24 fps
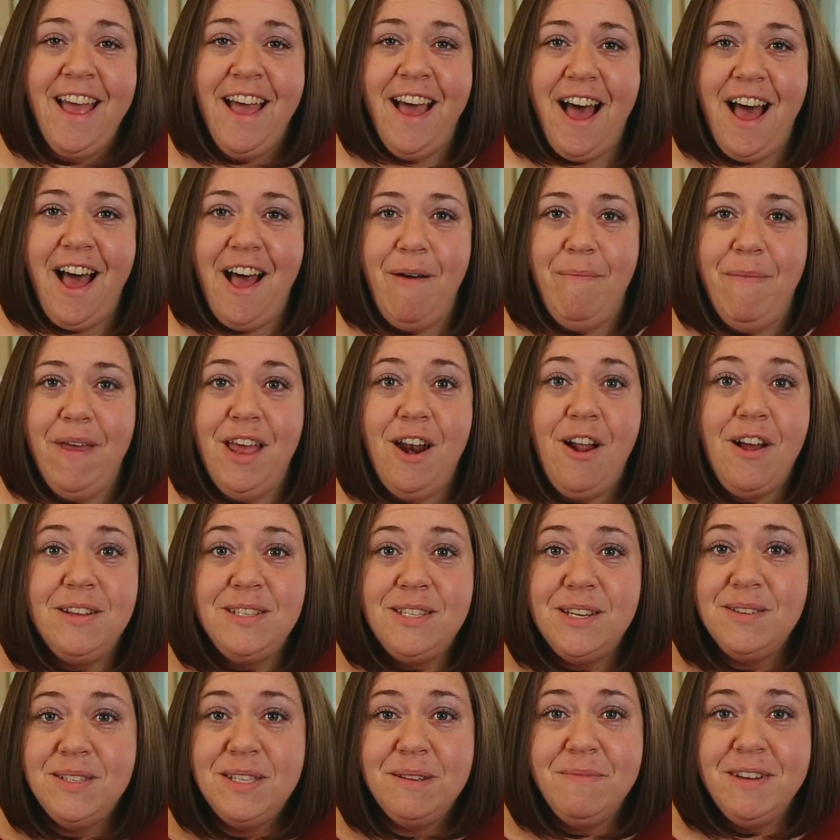And
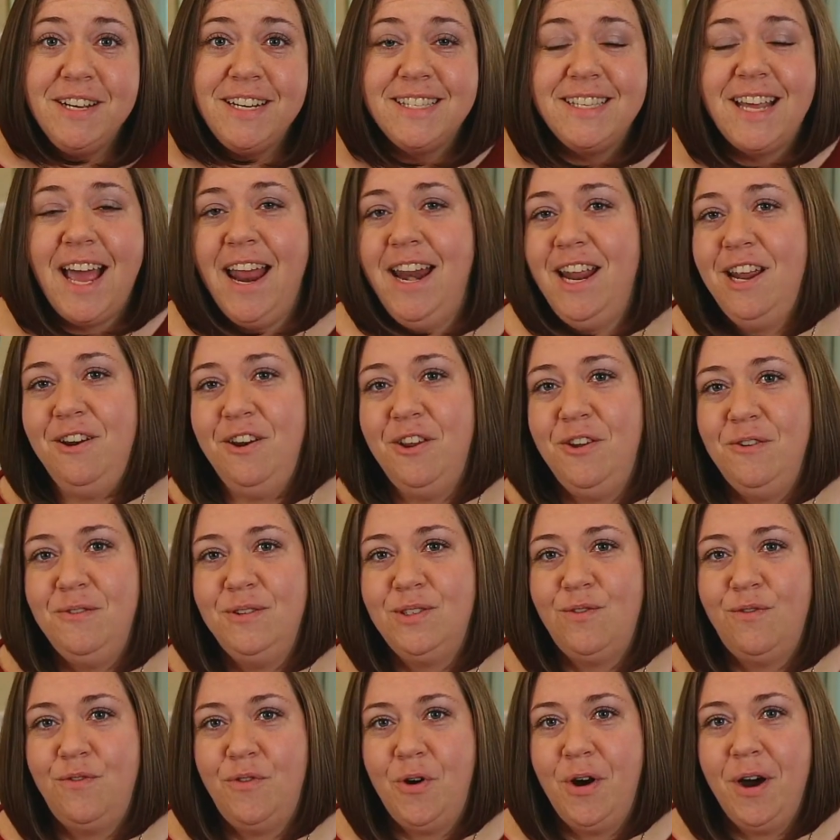also some exciting
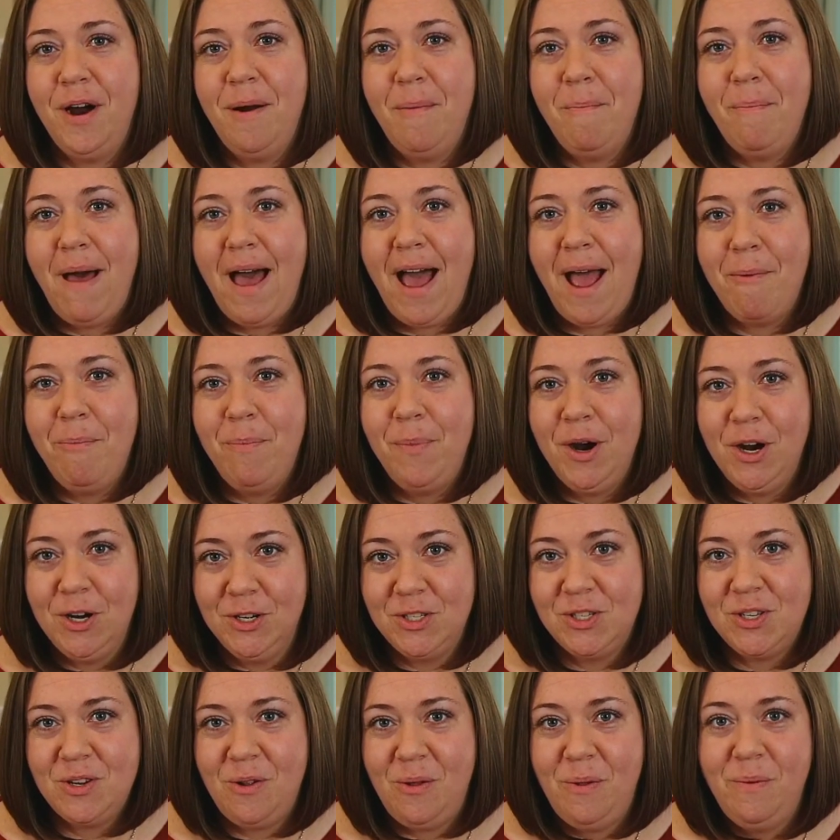news for my
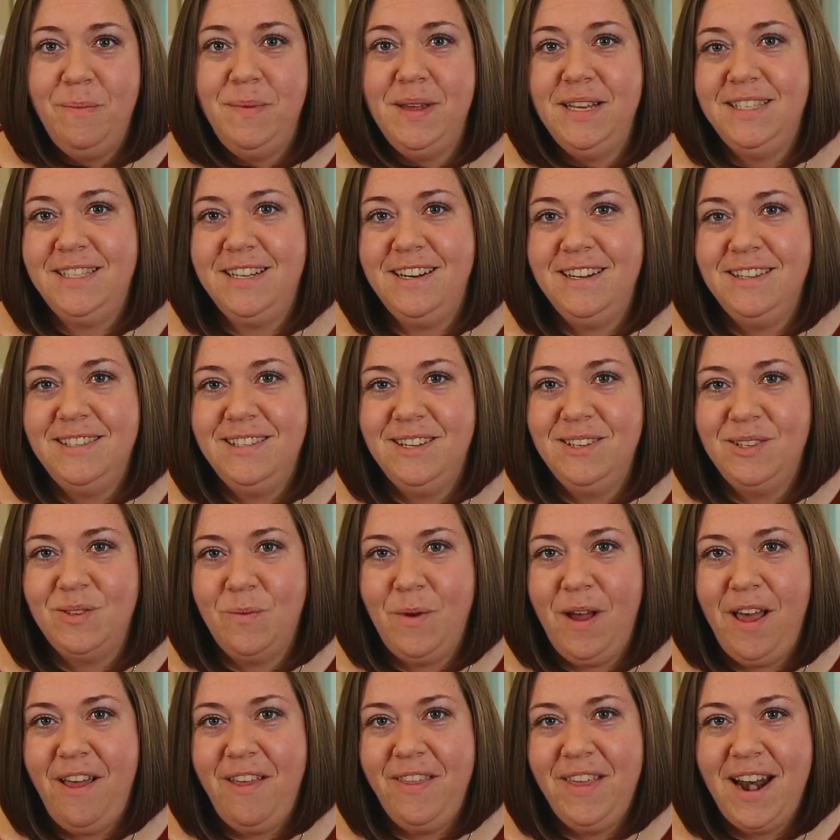personal business as
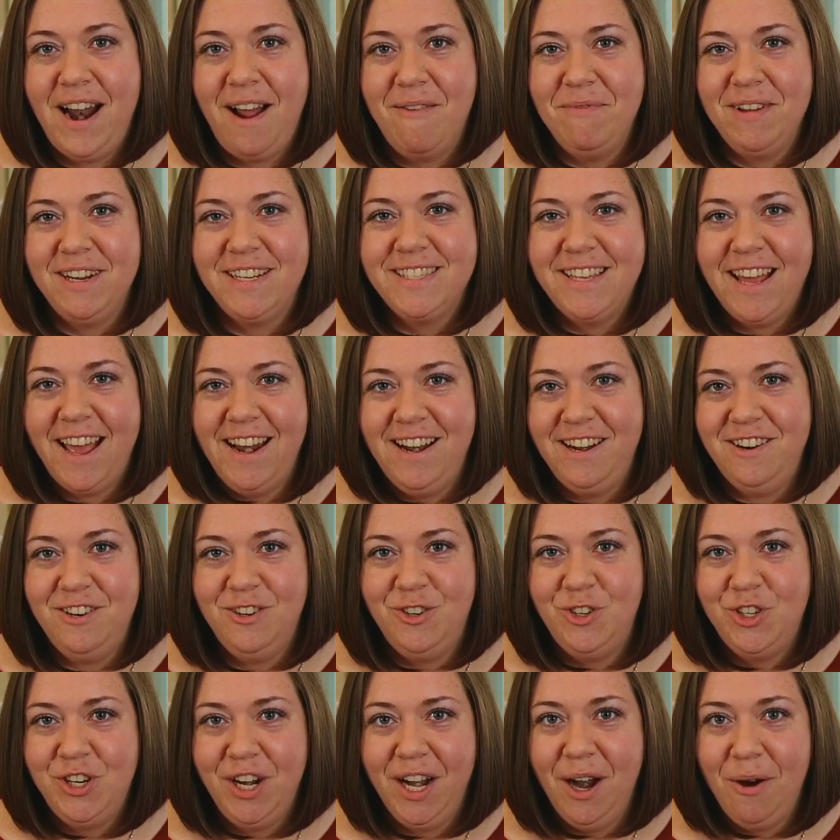well that I'm excited to
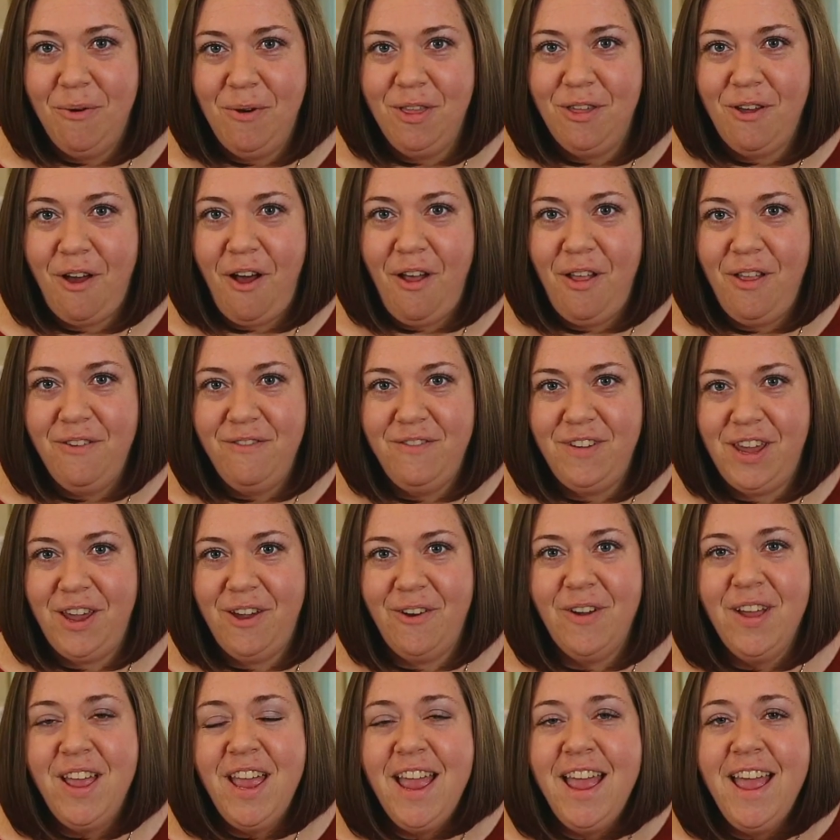share with all of you.